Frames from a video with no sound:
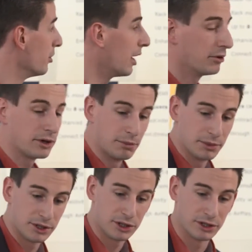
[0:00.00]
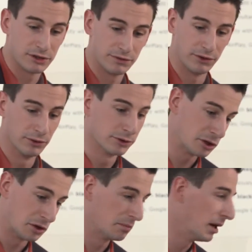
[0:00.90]
But now the composition is full,
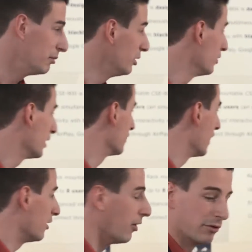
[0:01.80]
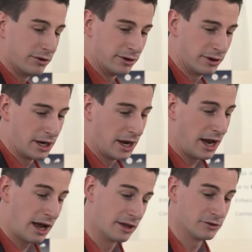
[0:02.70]
so maybe you can take over.
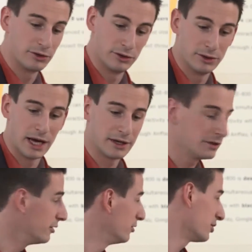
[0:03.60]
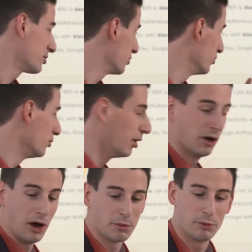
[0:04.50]
And to do that, you just do a
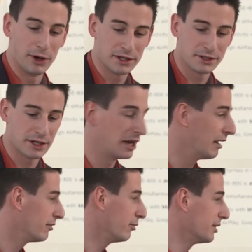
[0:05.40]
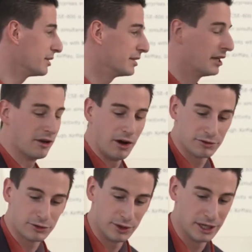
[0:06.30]
long press, and everyone is then off
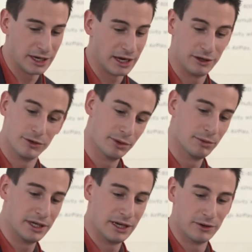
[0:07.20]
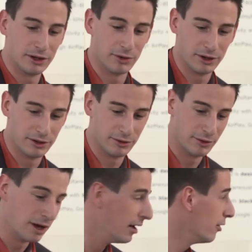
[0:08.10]
screen, and you will be the only one
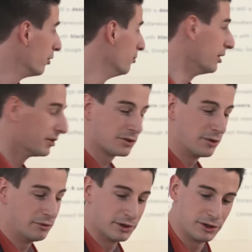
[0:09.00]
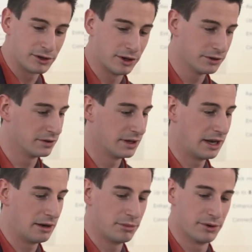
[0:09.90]
who will be on screen with your content at
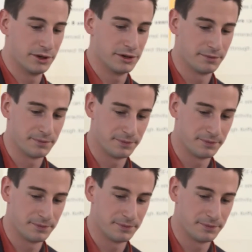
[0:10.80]
that point.